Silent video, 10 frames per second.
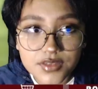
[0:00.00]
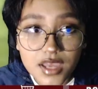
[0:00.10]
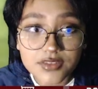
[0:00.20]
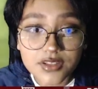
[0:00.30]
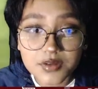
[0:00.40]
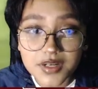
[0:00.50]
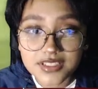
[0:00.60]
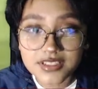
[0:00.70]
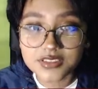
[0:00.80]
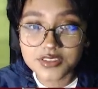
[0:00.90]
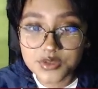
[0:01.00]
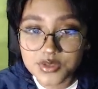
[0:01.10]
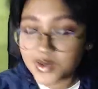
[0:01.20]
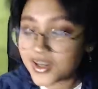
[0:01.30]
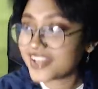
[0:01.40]
And if you haven't already,
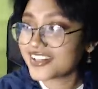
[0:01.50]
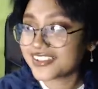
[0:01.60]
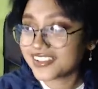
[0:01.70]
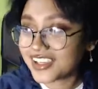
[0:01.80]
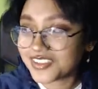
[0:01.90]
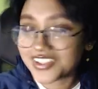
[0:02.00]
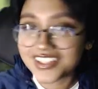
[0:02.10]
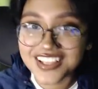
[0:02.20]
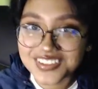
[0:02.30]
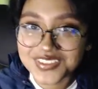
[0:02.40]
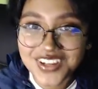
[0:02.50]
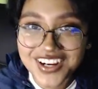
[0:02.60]
do go ahead and hit the like button and